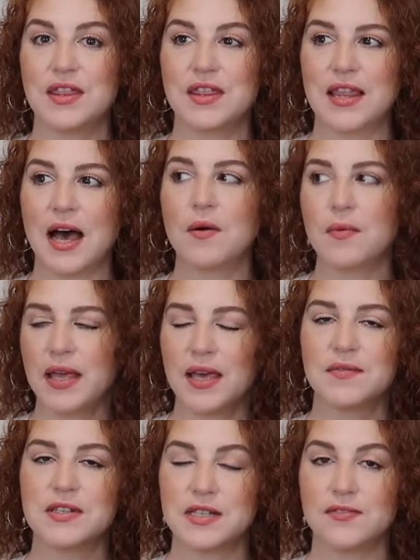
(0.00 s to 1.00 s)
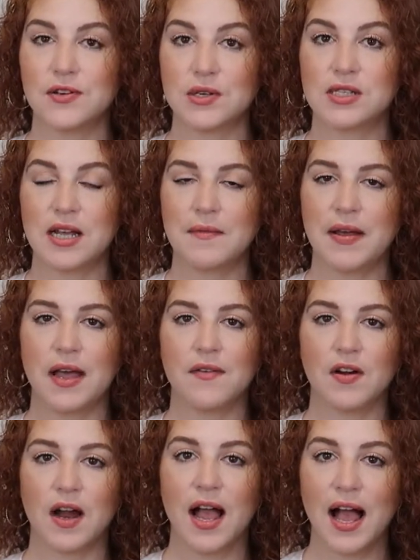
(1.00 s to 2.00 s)
that weekend was the first time I
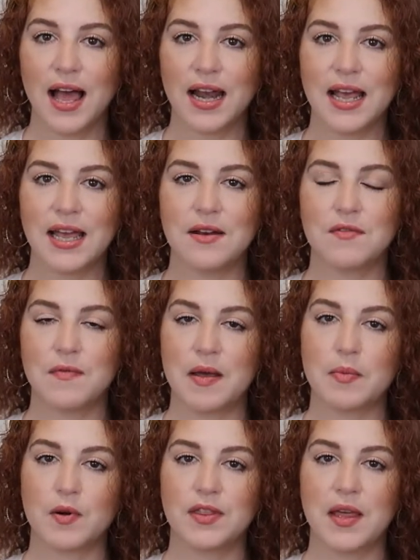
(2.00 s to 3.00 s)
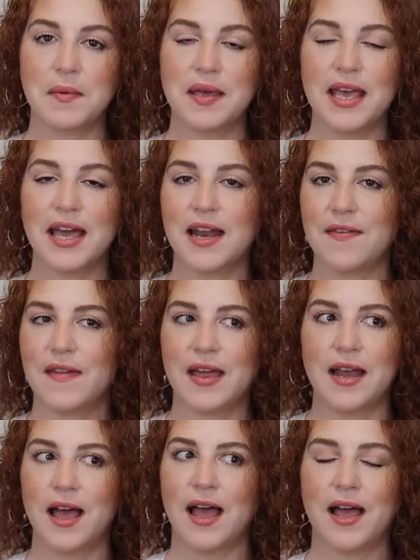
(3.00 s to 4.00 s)
ever had it, my birthday weekend, and
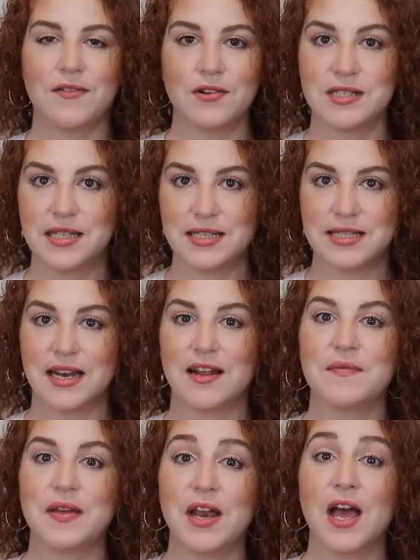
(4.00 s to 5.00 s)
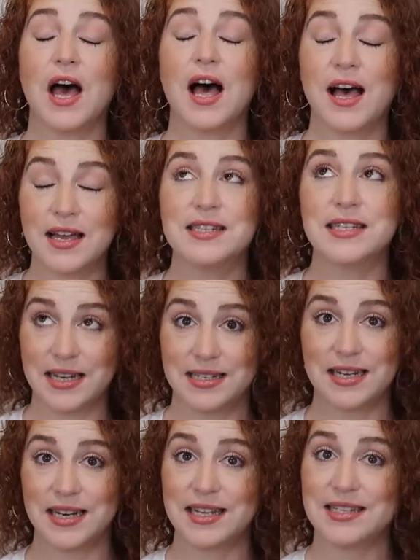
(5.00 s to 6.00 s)
then ever since then I've been
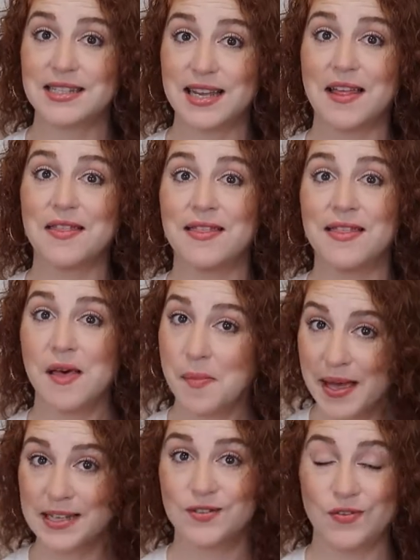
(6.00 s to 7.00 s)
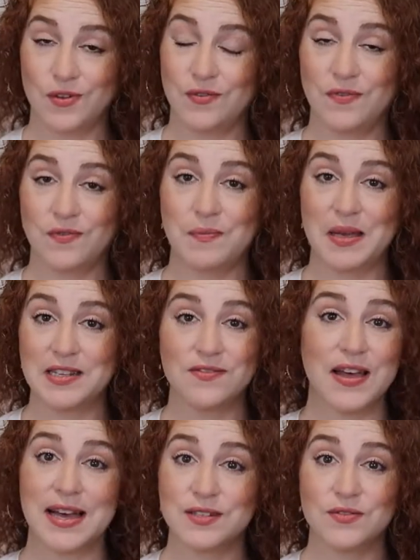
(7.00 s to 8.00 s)
addicted. It's the best food. That's
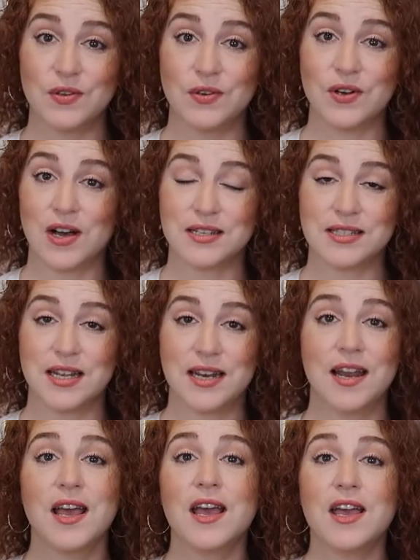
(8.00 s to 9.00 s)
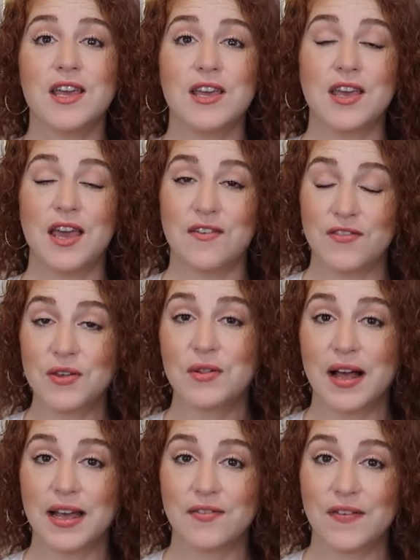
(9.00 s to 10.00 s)
fast food in Austin. If you
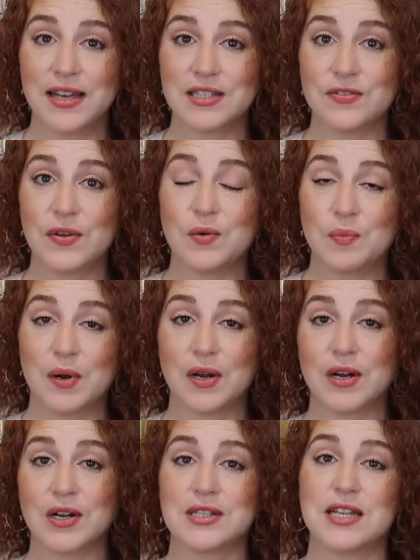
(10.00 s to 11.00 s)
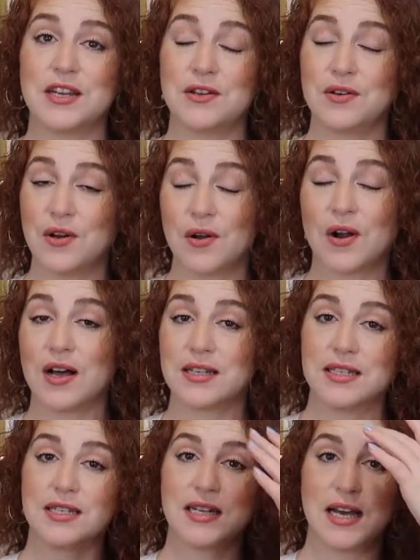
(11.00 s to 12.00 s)
like fast food and burgers and you go to
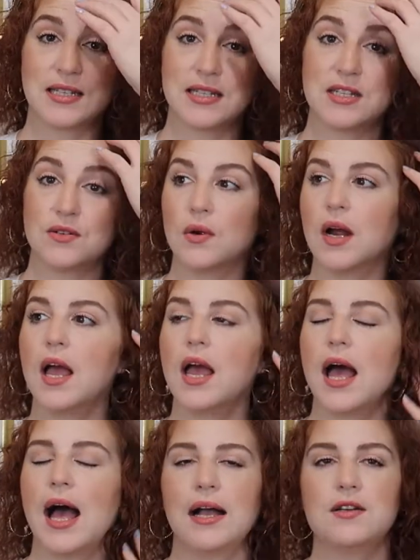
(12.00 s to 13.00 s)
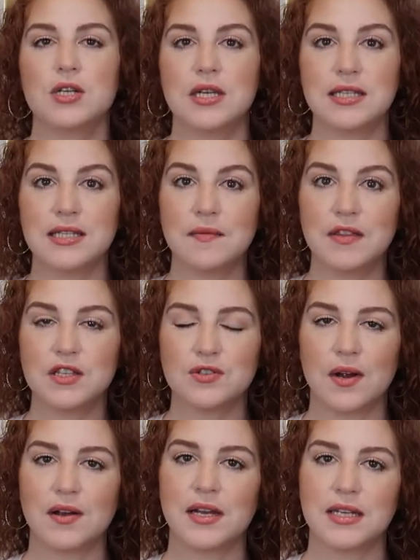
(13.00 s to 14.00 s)
Austin, Texas, or actually in some of the
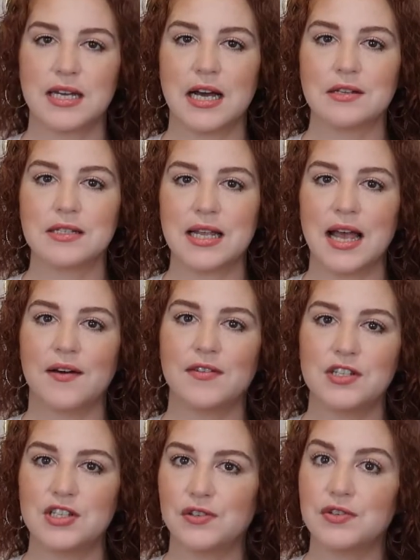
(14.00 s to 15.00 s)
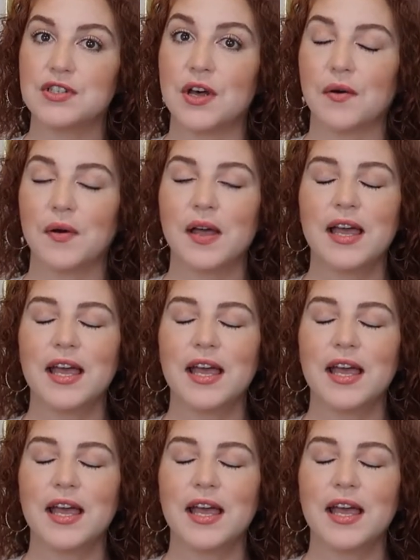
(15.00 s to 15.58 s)
surrounding towns, they have it too. So